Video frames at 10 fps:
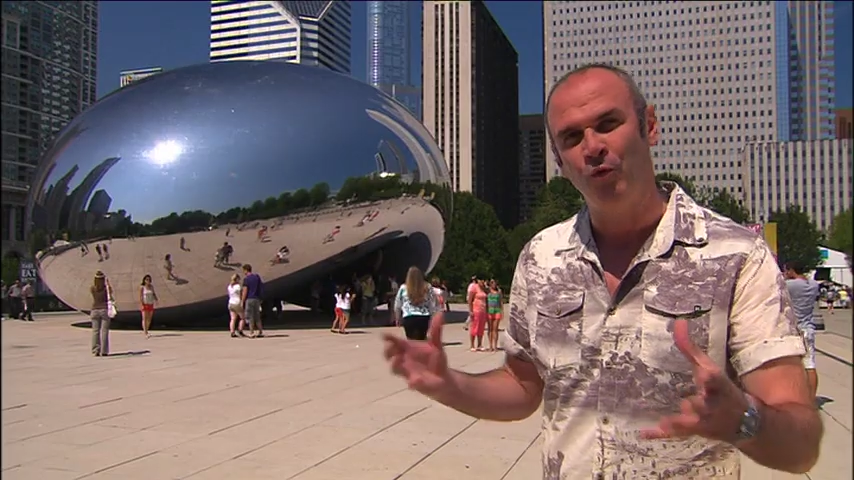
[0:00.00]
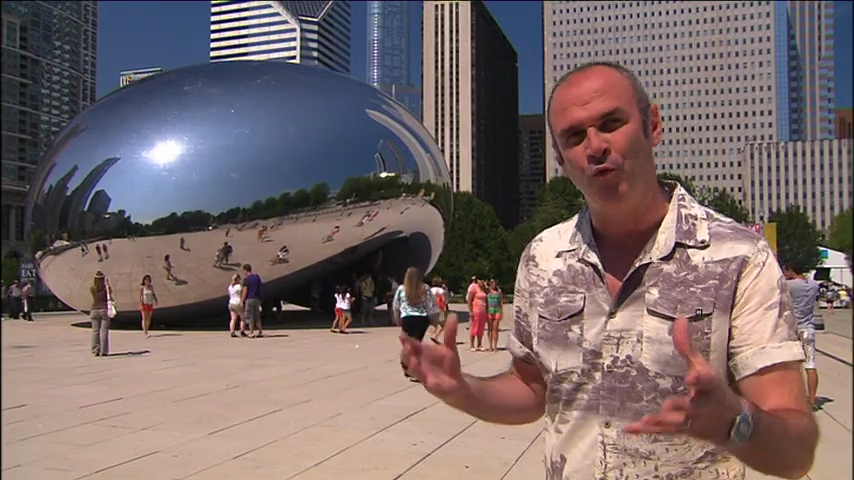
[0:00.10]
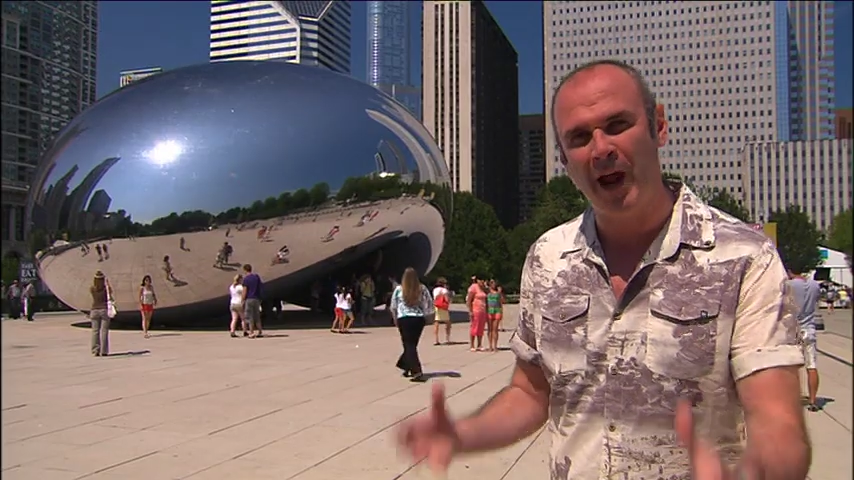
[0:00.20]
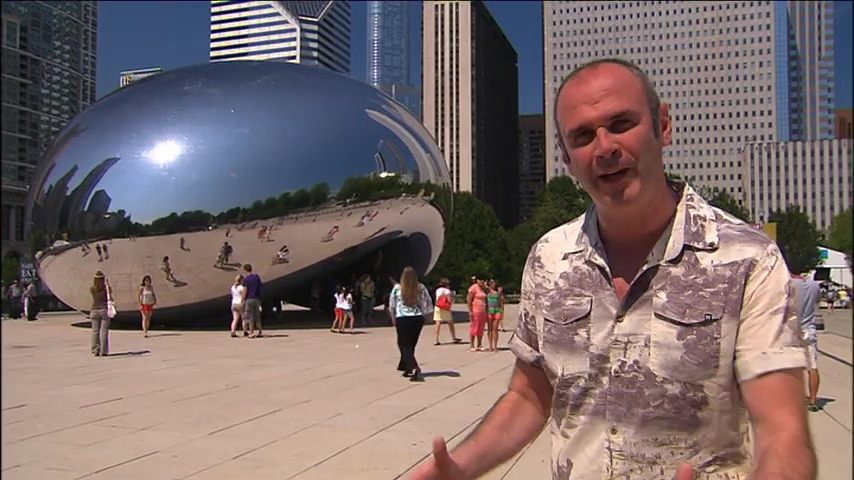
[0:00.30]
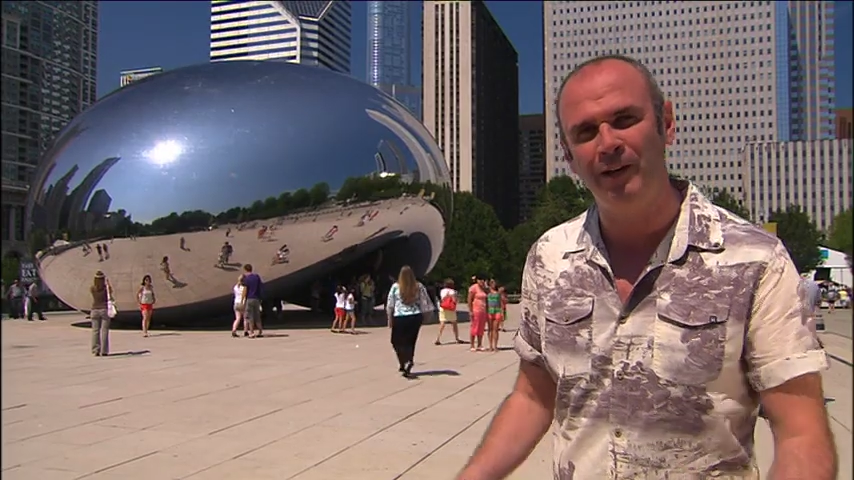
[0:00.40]

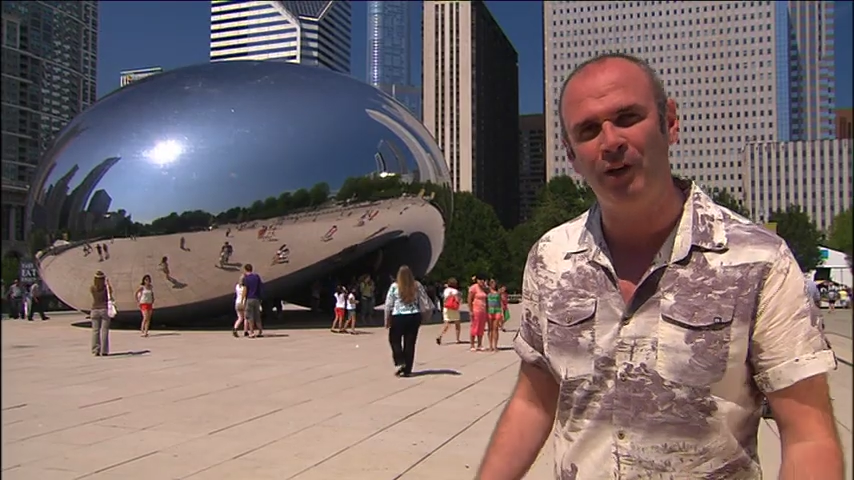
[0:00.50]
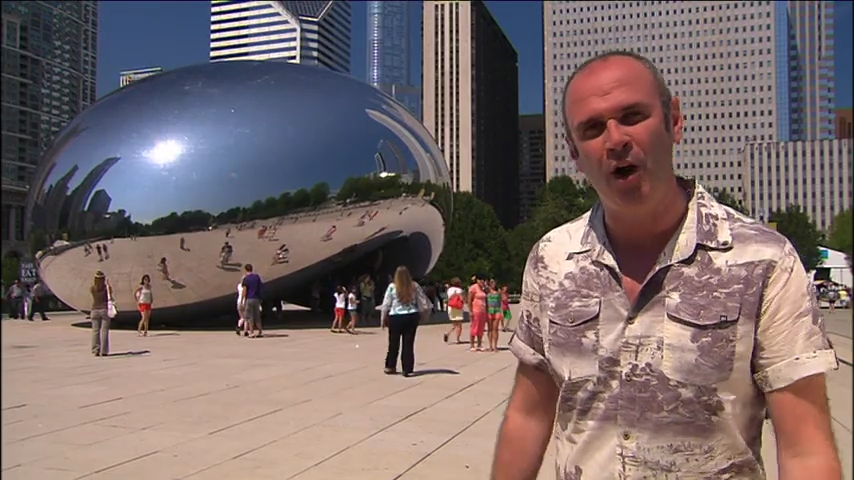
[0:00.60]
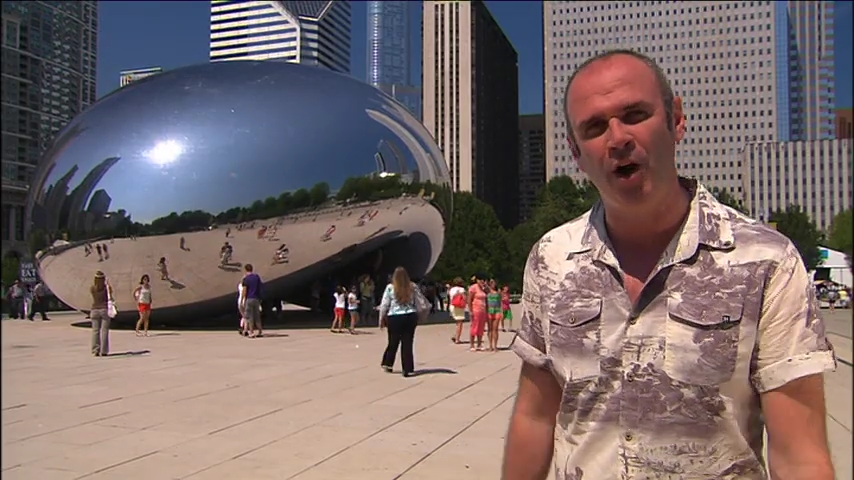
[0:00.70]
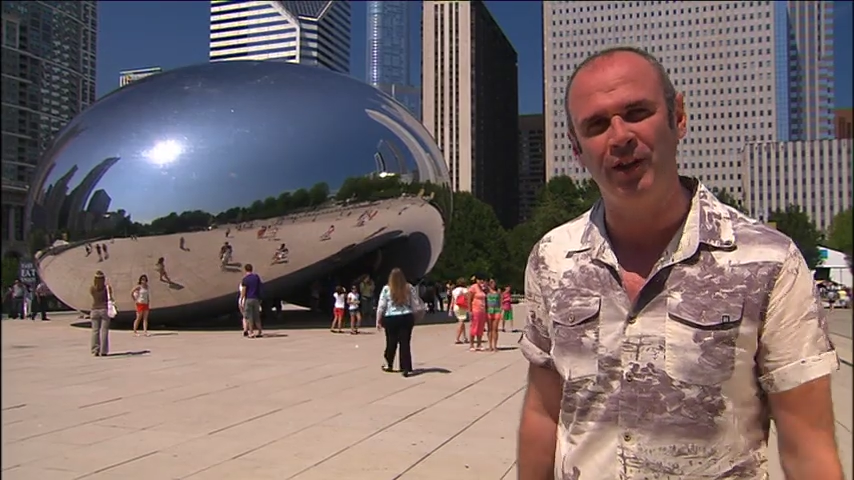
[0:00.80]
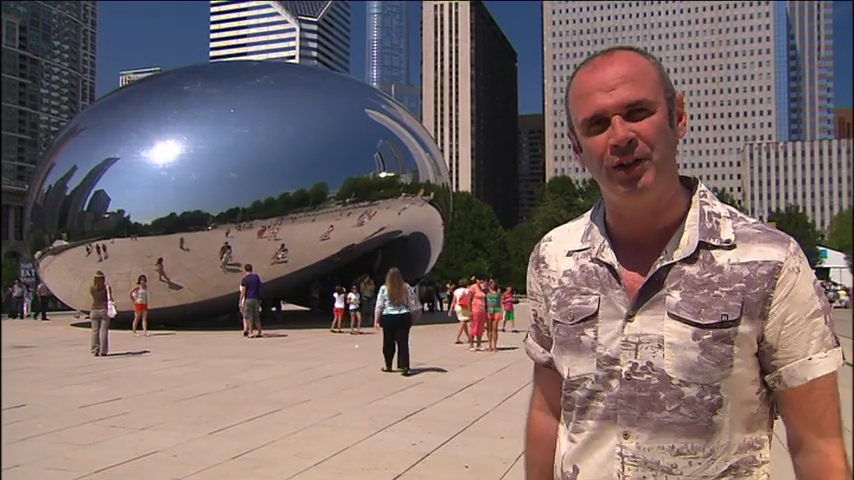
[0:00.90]
Right in the
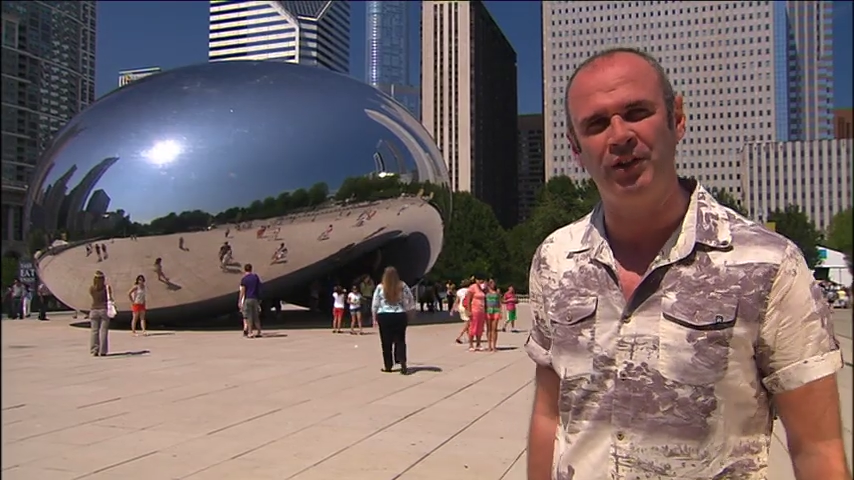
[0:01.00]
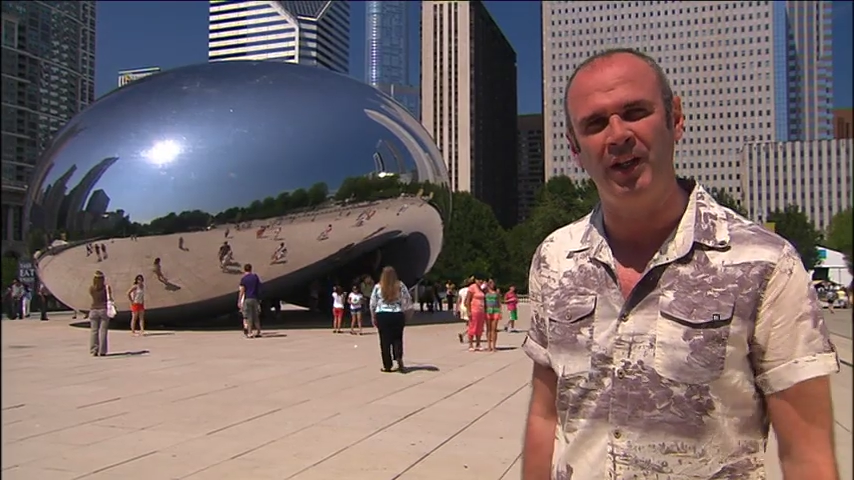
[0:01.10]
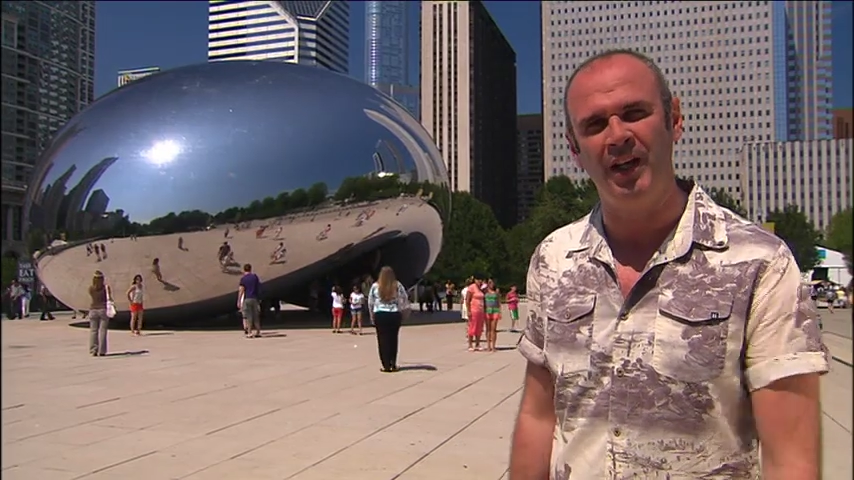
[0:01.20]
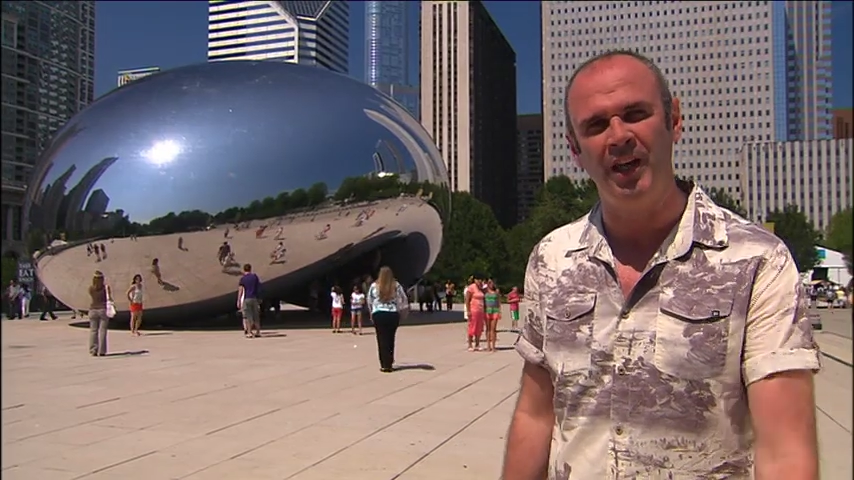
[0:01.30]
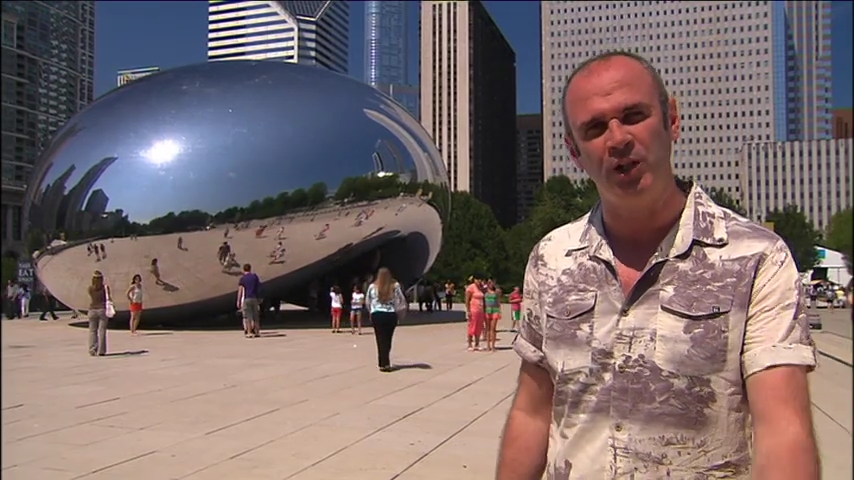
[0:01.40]
heart of the
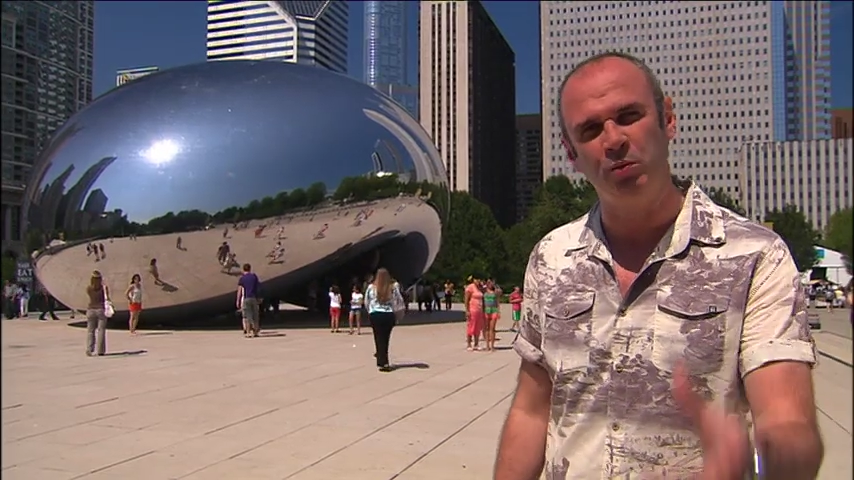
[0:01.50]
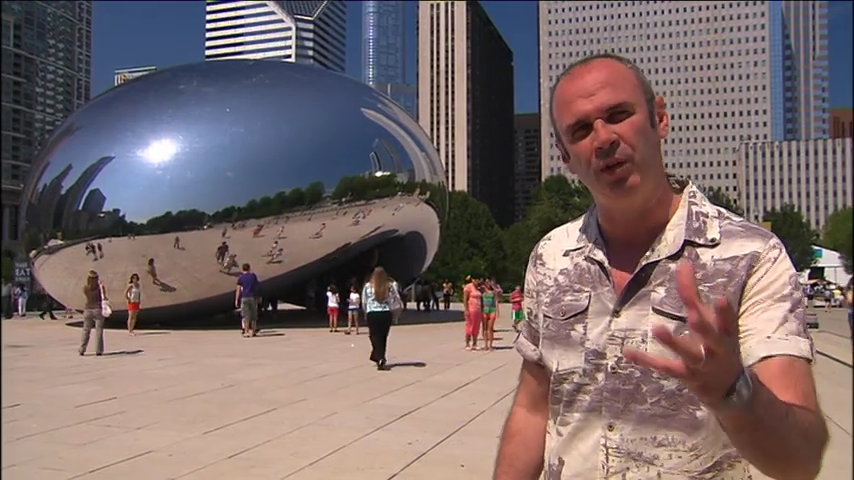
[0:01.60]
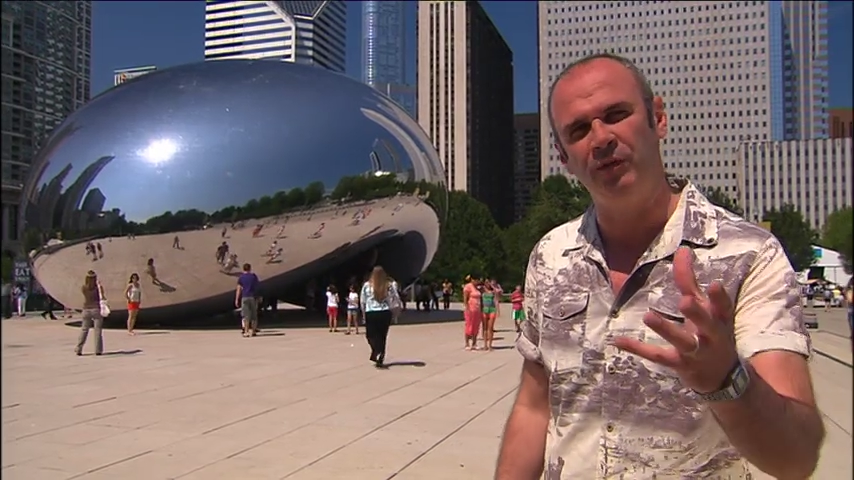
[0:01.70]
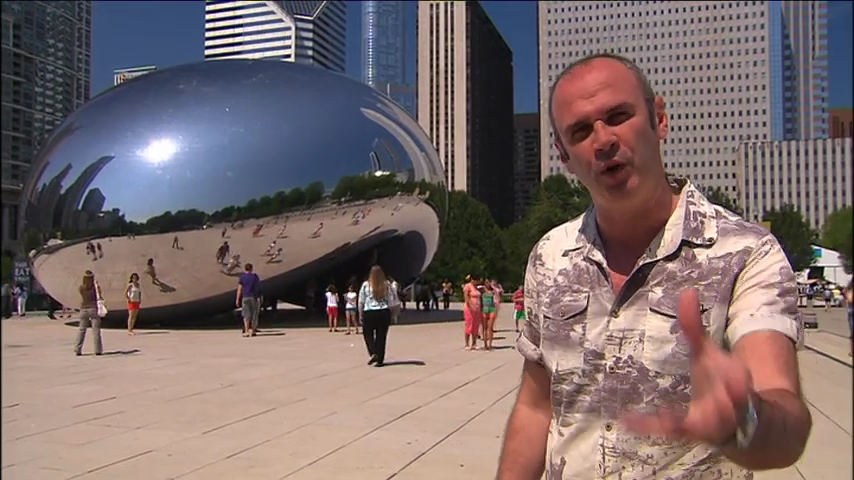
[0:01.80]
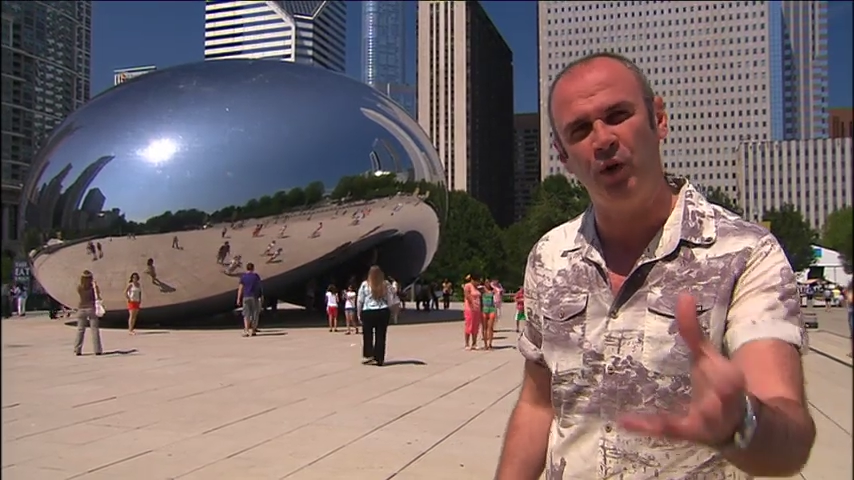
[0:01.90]
city is one
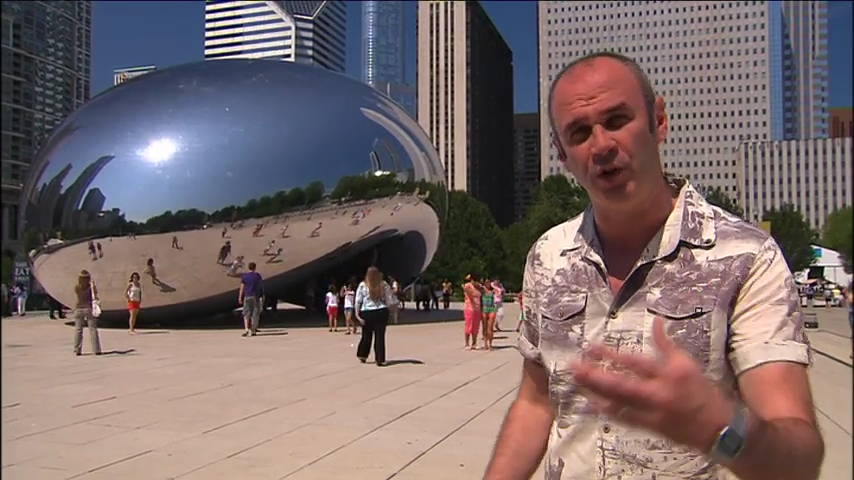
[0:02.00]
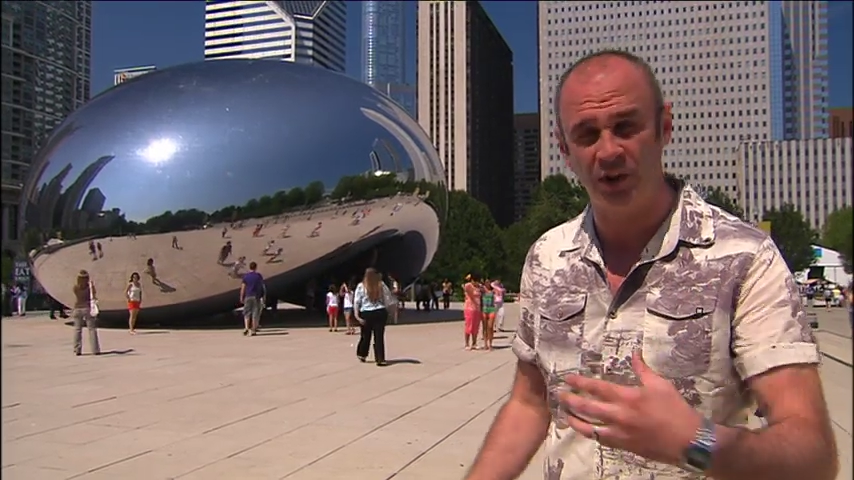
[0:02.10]
of yours